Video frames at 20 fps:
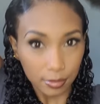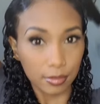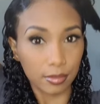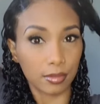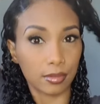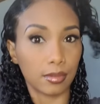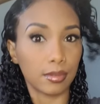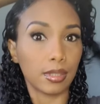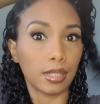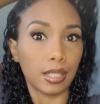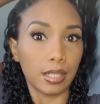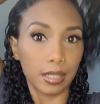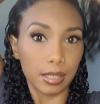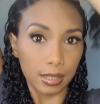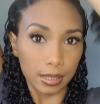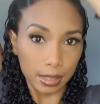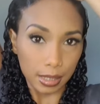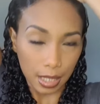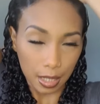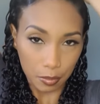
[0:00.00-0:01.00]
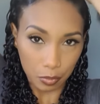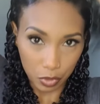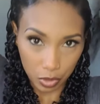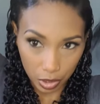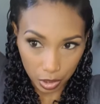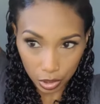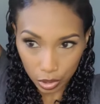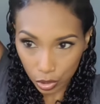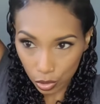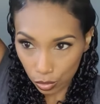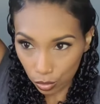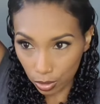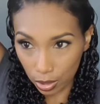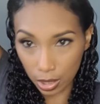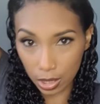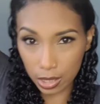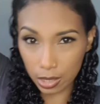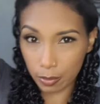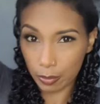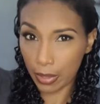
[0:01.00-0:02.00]
Right, I'm gonna do
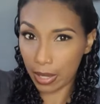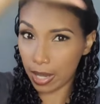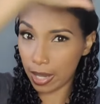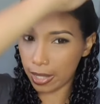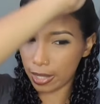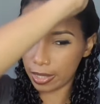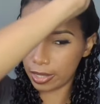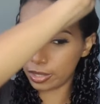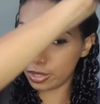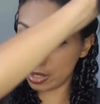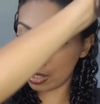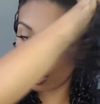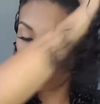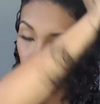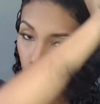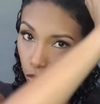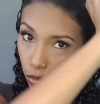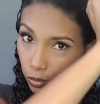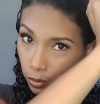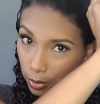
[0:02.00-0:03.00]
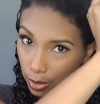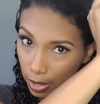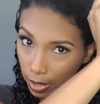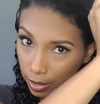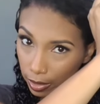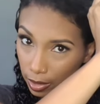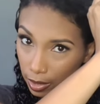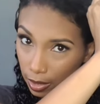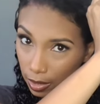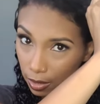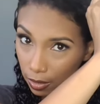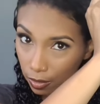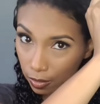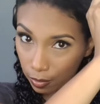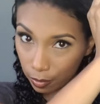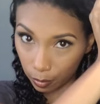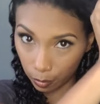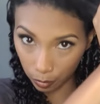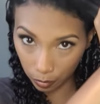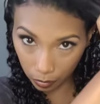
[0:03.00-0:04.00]
this part into 2 parts.
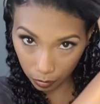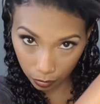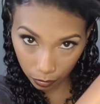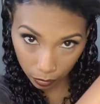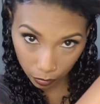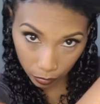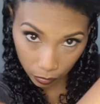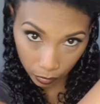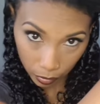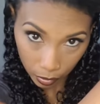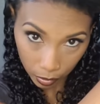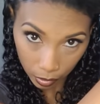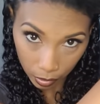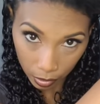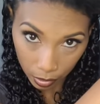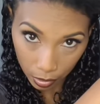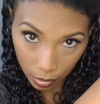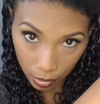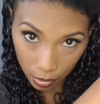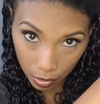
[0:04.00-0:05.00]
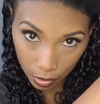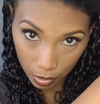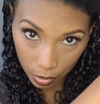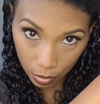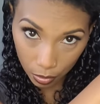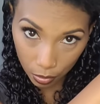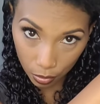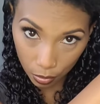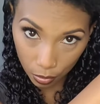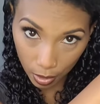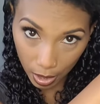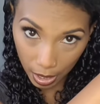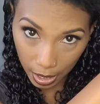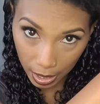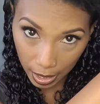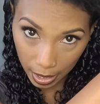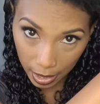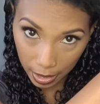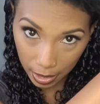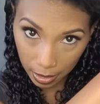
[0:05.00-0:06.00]
So I
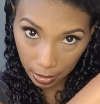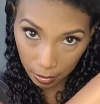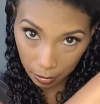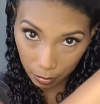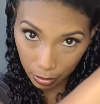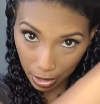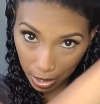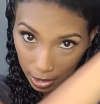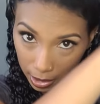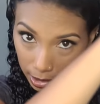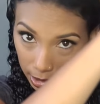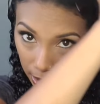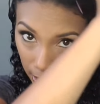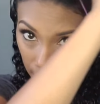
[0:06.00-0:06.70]
kind of part it